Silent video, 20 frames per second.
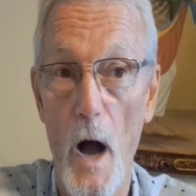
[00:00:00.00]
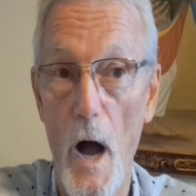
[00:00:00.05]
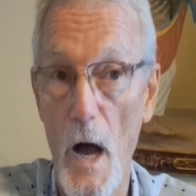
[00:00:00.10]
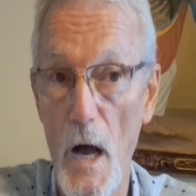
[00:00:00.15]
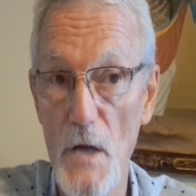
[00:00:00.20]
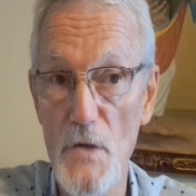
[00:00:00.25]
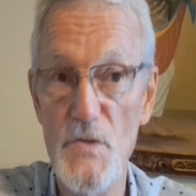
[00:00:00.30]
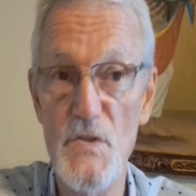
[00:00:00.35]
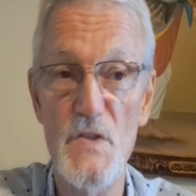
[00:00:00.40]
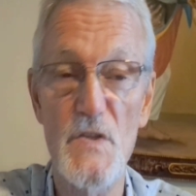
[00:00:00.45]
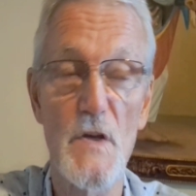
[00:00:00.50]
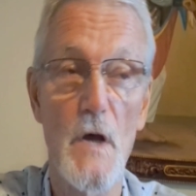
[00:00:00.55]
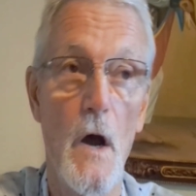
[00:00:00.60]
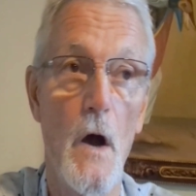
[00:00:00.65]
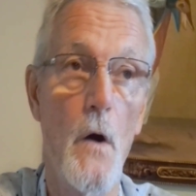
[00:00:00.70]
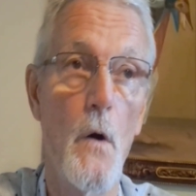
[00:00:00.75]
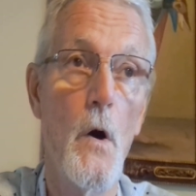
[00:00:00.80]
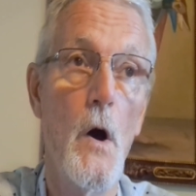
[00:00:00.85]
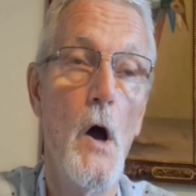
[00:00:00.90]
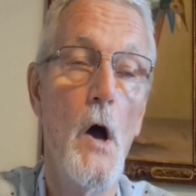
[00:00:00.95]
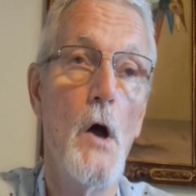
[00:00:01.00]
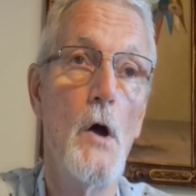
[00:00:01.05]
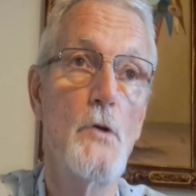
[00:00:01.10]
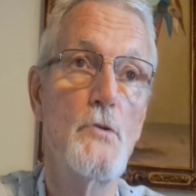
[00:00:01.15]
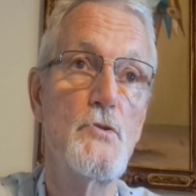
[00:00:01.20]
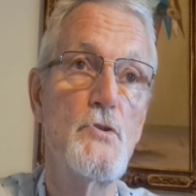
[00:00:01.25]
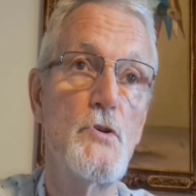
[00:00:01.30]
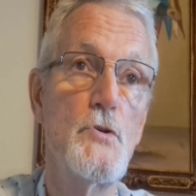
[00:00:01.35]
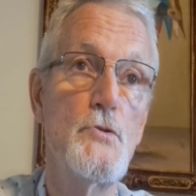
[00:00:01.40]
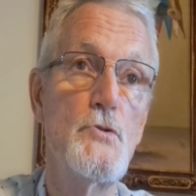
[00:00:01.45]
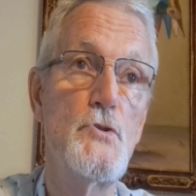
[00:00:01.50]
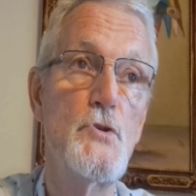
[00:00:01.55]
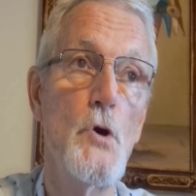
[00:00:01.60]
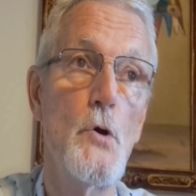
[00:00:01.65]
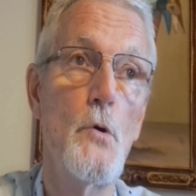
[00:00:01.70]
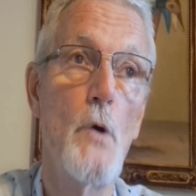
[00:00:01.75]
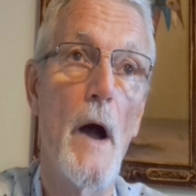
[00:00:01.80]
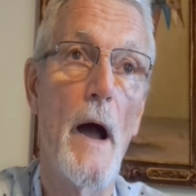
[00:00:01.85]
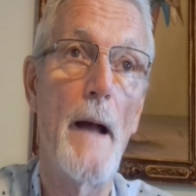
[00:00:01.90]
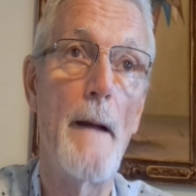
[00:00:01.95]
Also, to
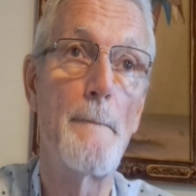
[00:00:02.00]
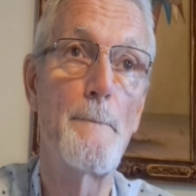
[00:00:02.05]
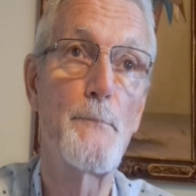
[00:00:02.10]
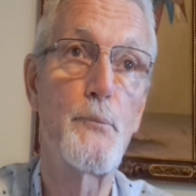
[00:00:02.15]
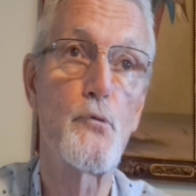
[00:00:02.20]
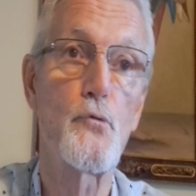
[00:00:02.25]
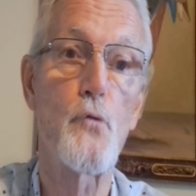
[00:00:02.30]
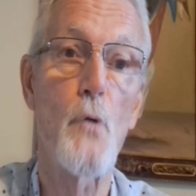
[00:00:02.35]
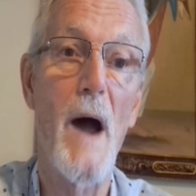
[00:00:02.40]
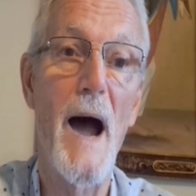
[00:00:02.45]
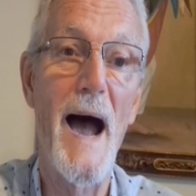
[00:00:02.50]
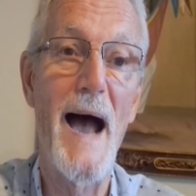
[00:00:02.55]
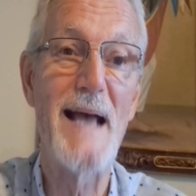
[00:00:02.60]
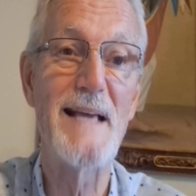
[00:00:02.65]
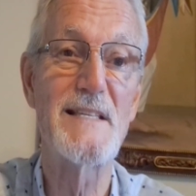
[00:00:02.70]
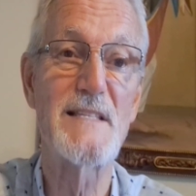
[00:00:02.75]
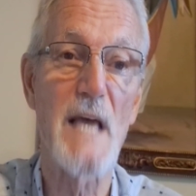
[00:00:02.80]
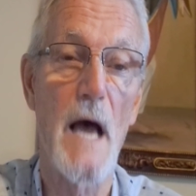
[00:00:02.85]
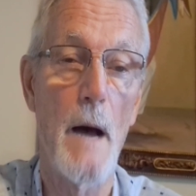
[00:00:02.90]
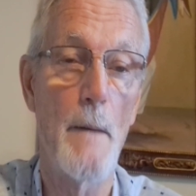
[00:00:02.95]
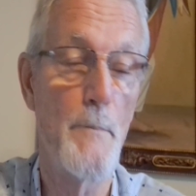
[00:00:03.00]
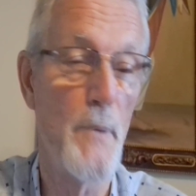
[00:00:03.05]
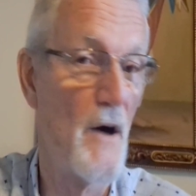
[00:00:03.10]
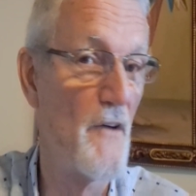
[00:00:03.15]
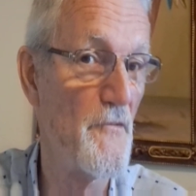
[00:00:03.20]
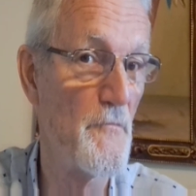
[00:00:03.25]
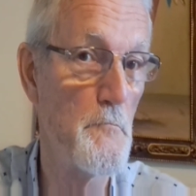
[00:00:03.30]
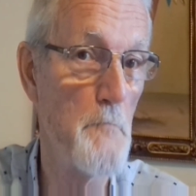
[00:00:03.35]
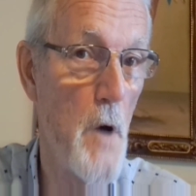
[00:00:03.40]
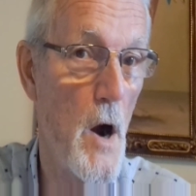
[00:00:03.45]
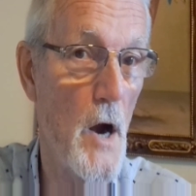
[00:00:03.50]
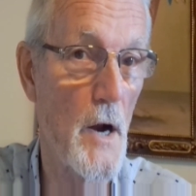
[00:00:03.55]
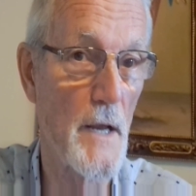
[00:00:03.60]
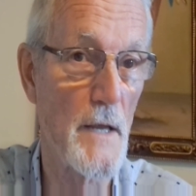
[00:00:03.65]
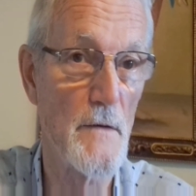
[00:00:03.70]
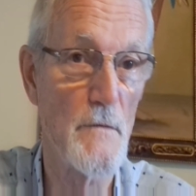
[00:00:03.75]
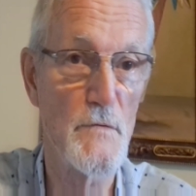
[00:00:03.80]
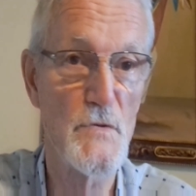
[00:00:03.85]
do a price above market.